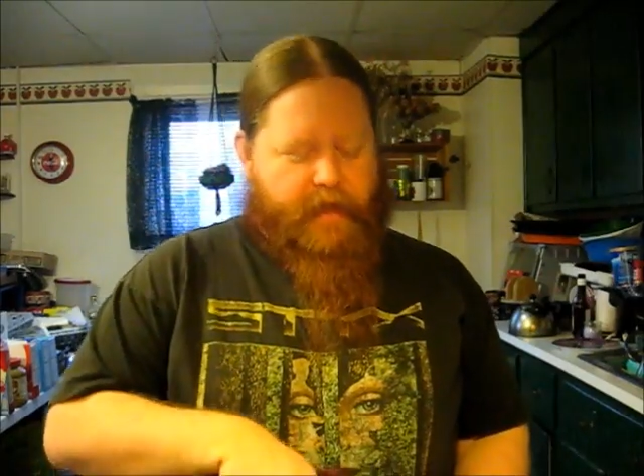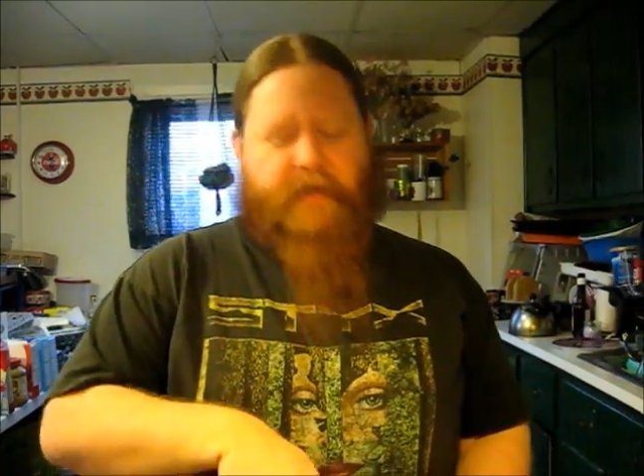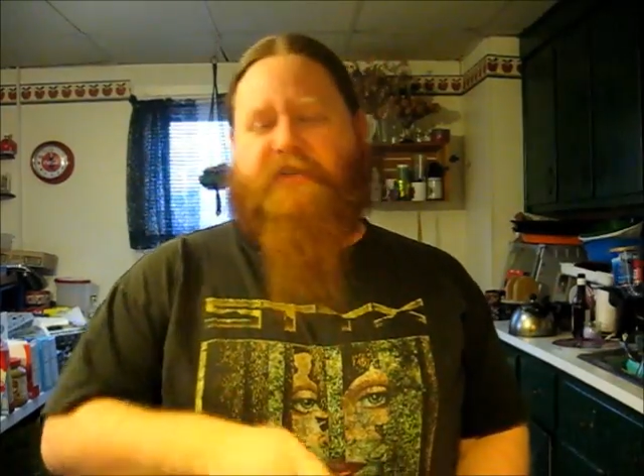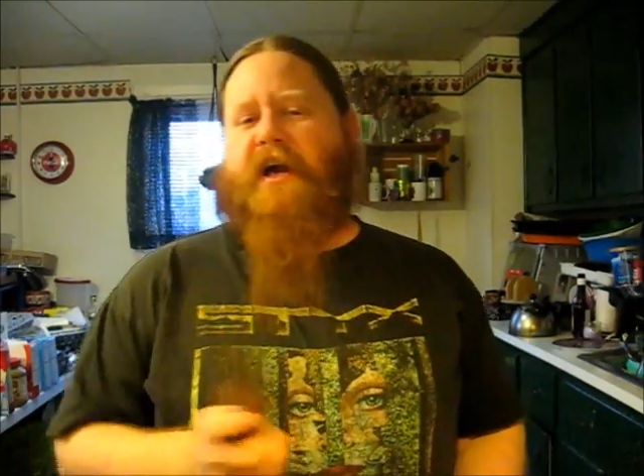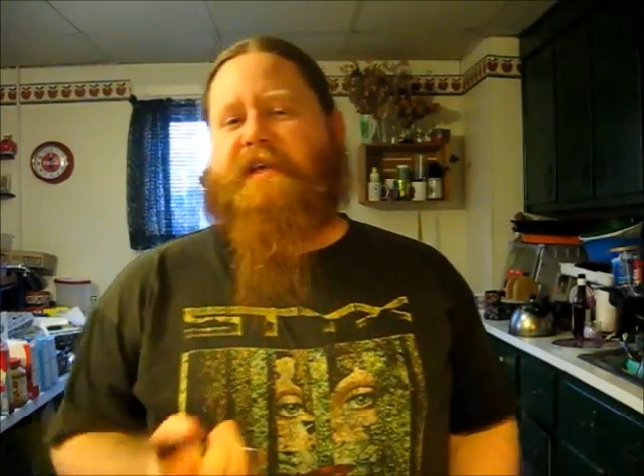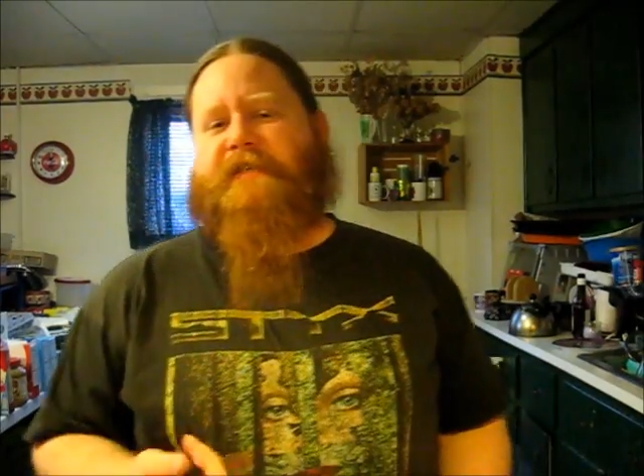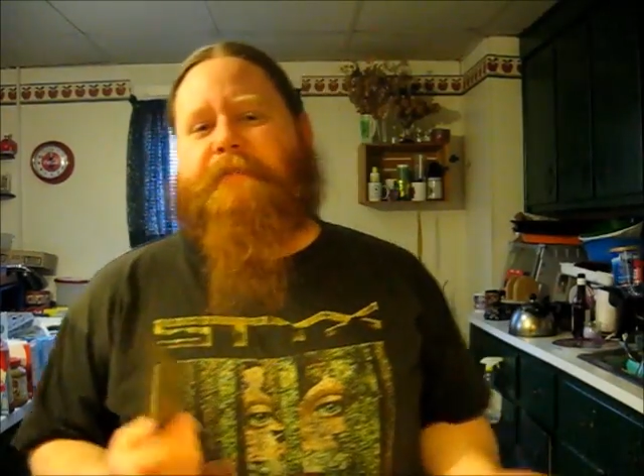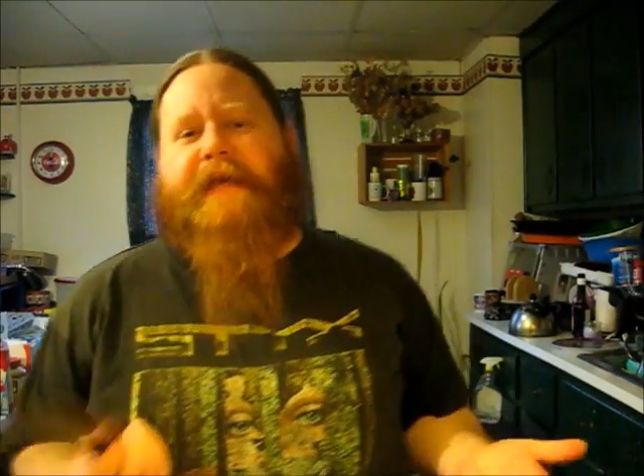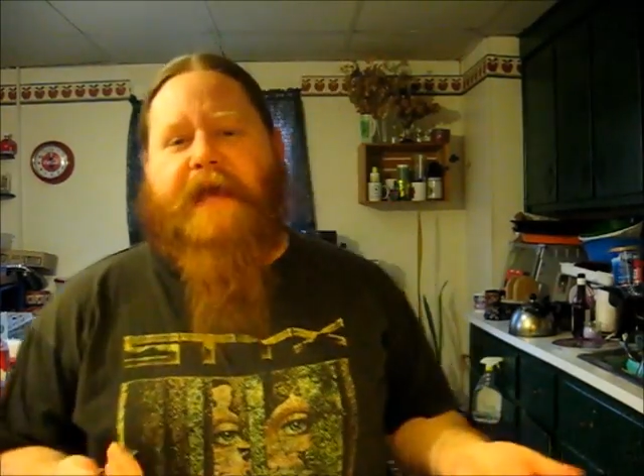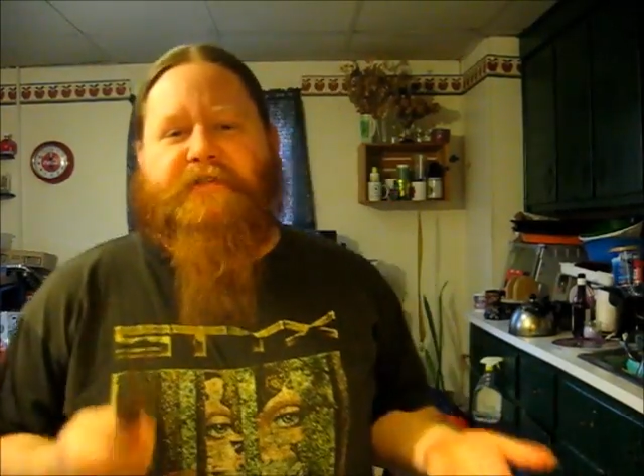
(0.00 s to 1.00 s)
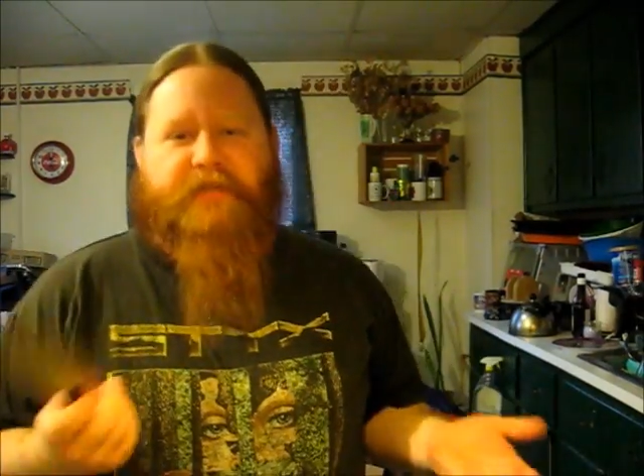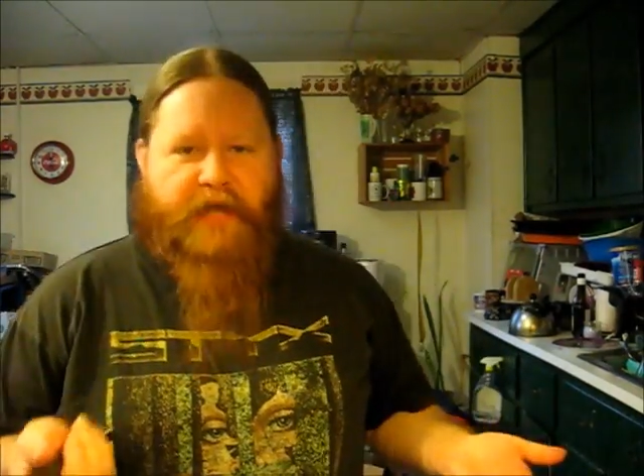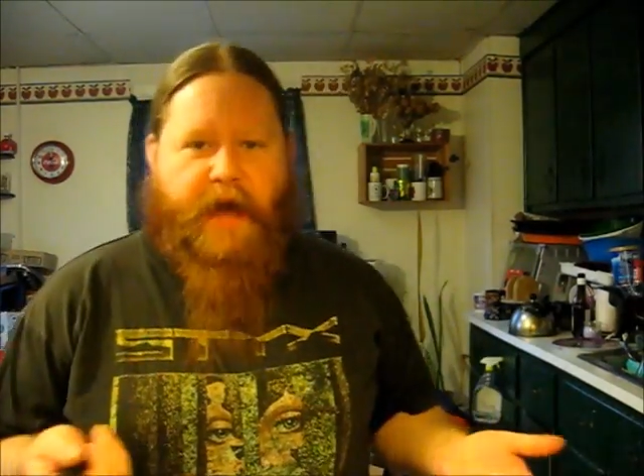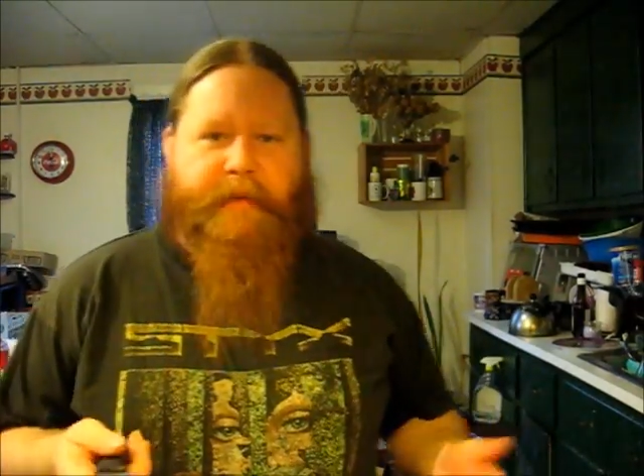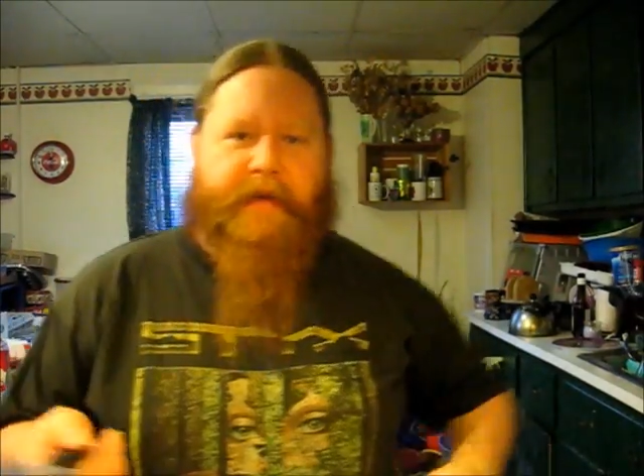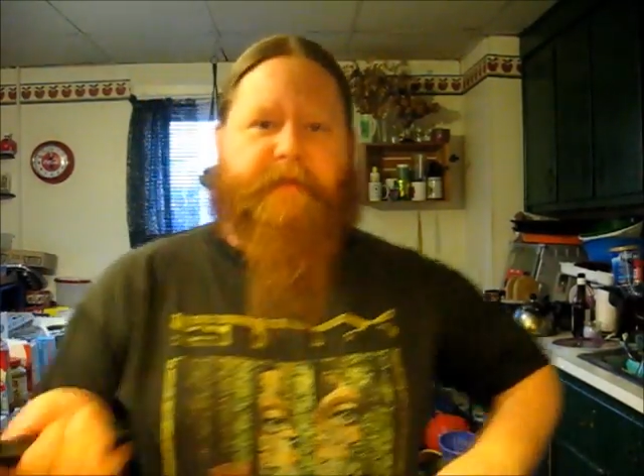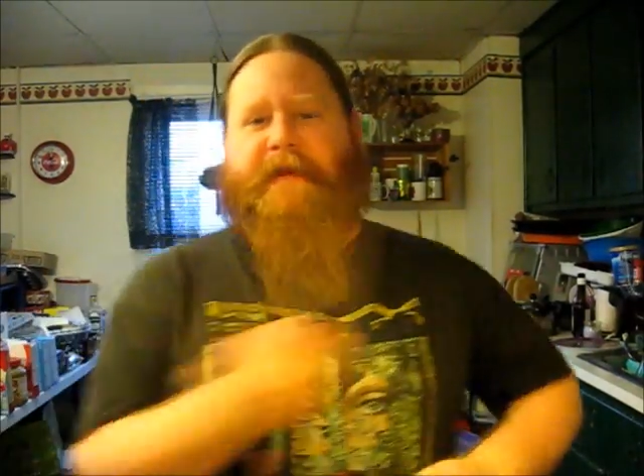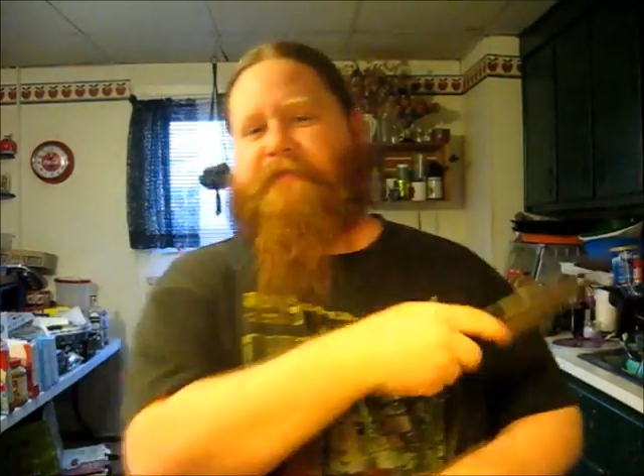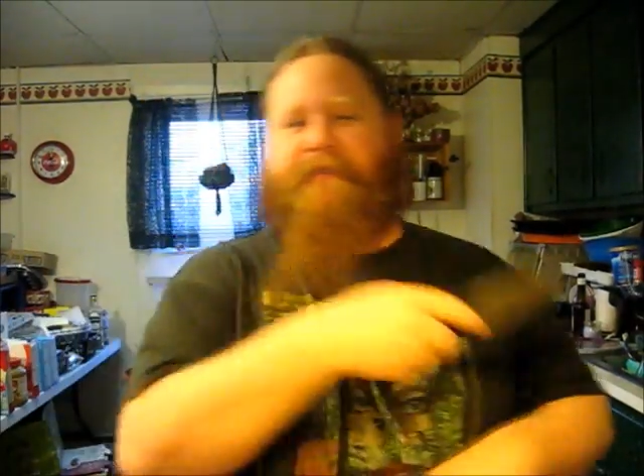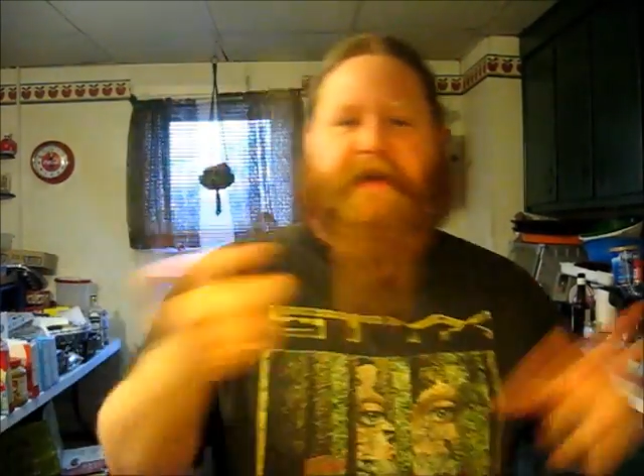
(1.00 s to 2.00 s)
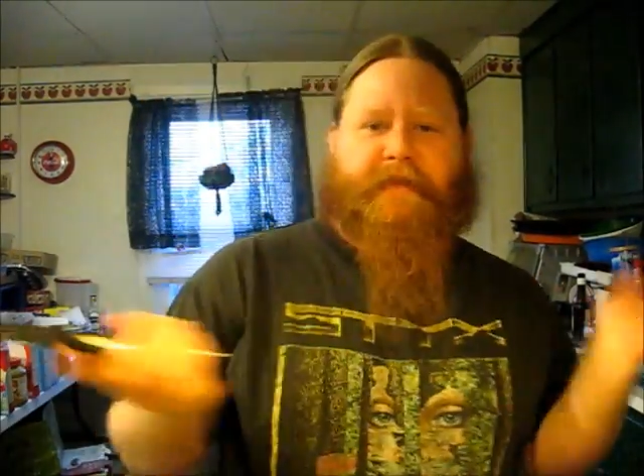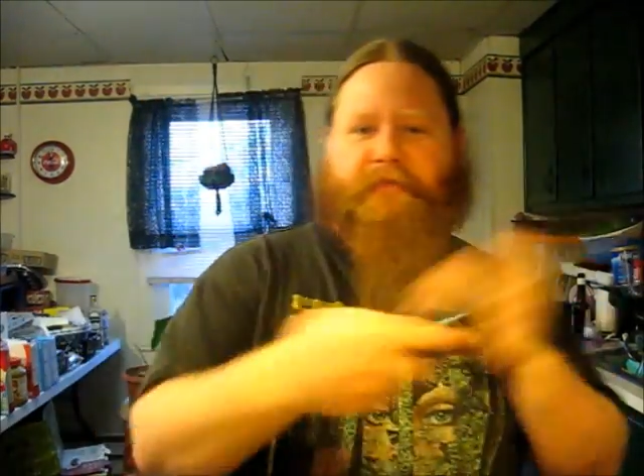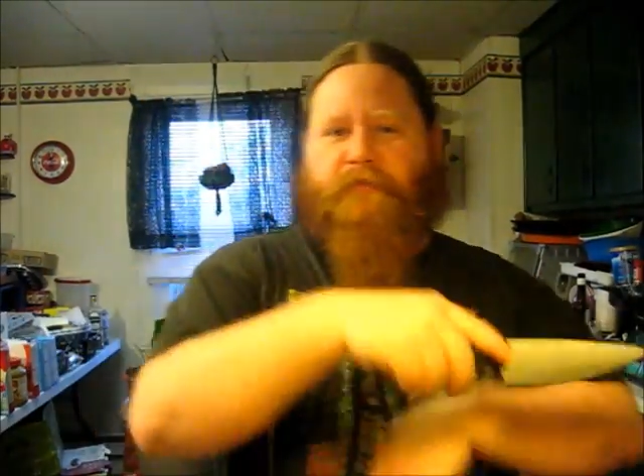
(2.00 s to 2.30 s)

Sorry, somebody actually commented about the fact that I'm